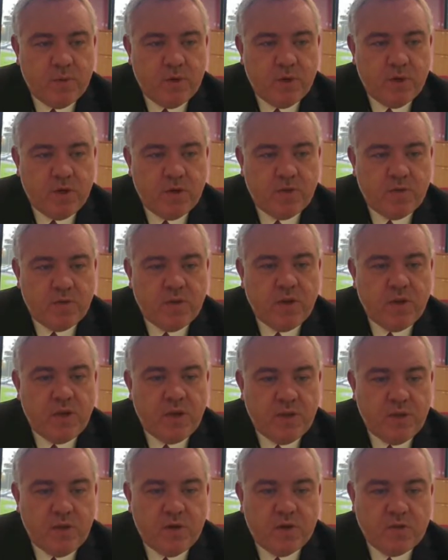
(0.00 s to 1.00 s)
at Werneth
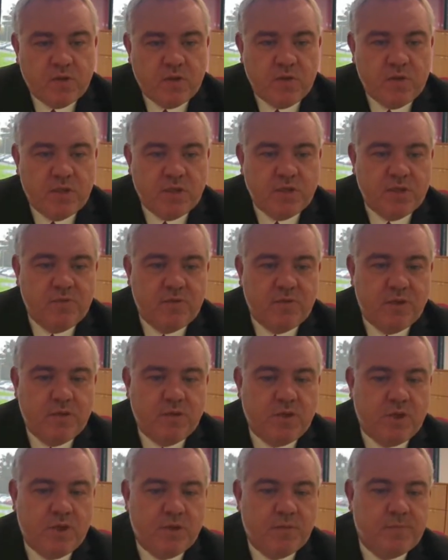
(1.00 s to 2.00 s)
in the not too distant
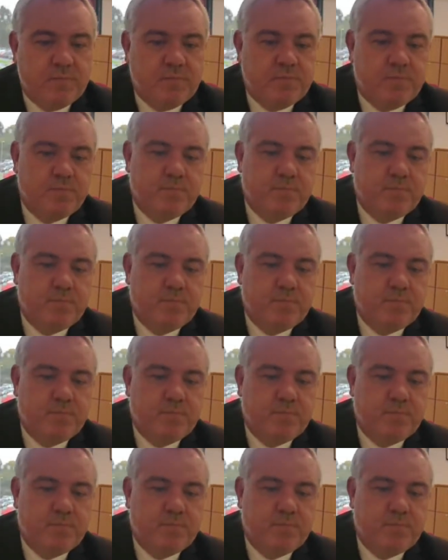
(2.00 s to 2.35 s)
future.